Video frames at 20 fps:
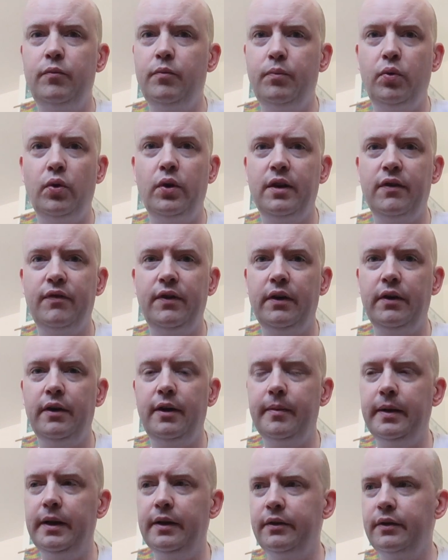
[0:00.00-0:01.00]
pointing the finger at
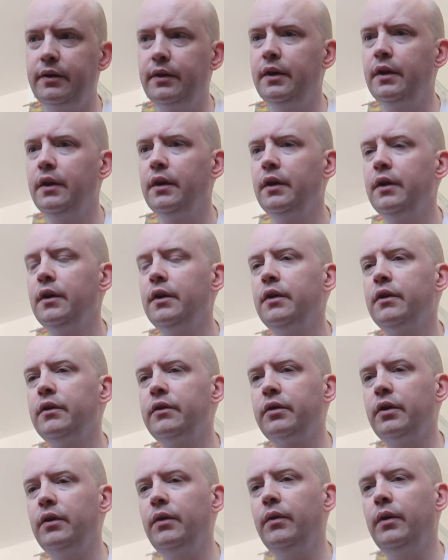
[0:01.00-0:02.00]
anybody else.
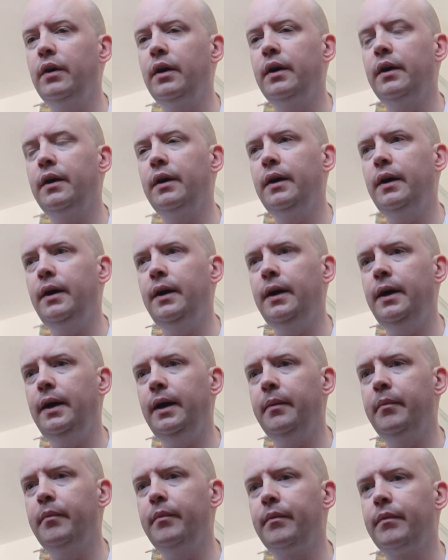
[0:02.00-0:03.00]
So
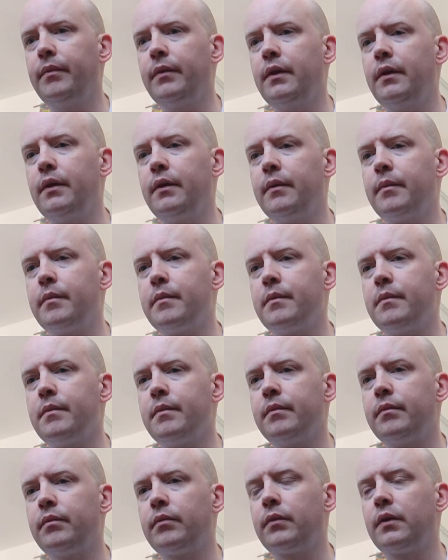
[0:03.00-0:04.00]
I
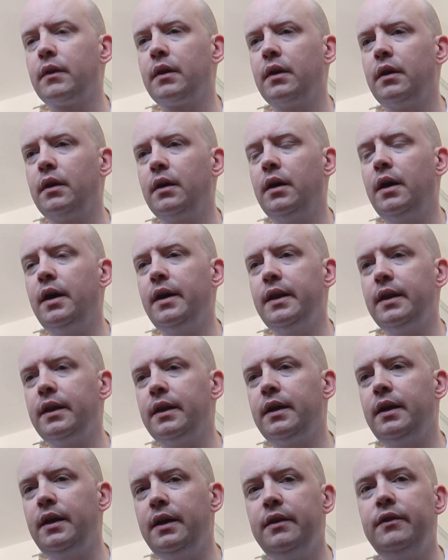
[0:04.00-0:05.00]

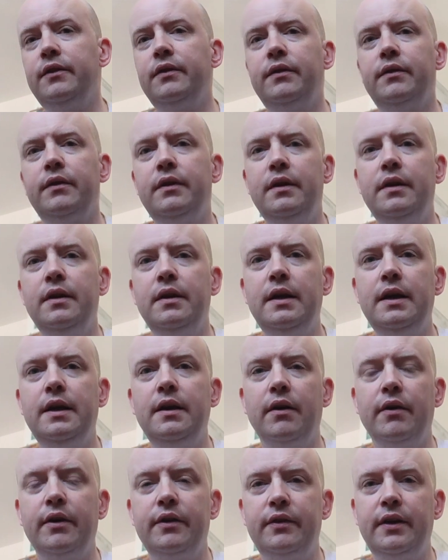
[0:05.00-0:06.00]
think kids need
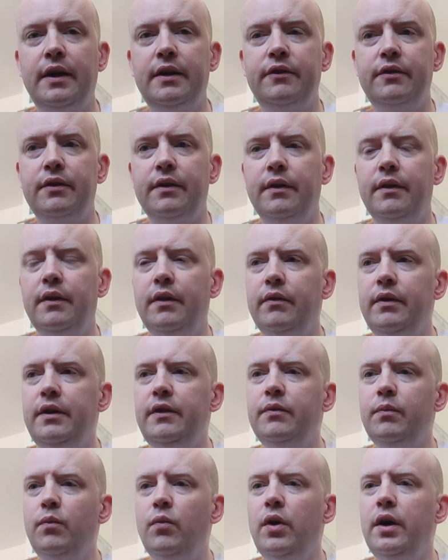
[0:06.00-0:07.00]
our attention. The
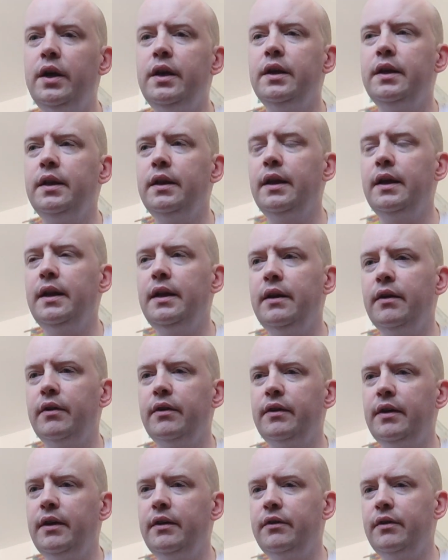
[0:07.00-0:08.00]
reason why they need our
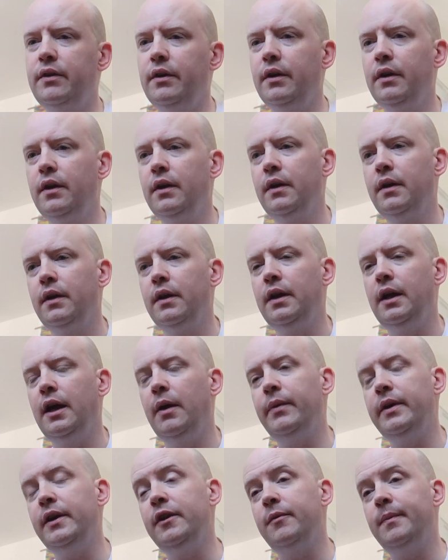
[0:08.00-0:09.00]
attention
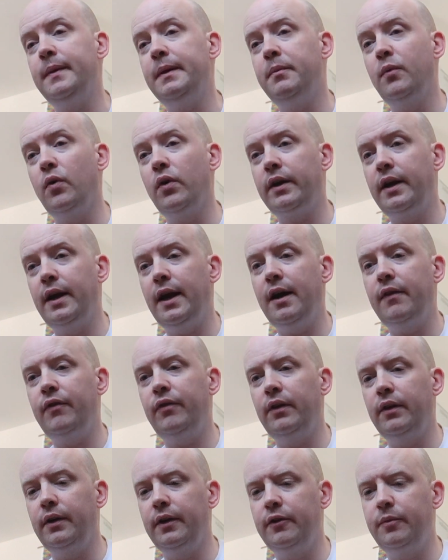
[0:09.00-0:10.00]
and we need to be more
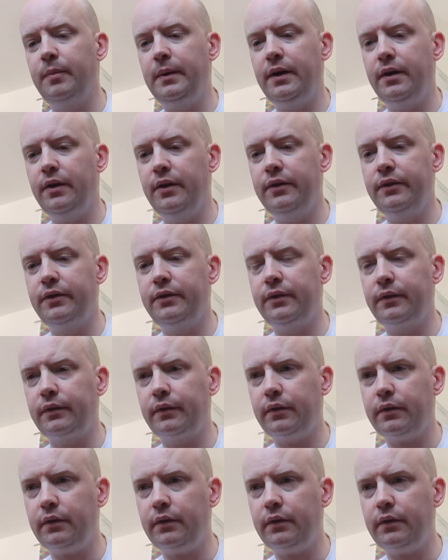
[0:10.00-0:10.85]
careful is because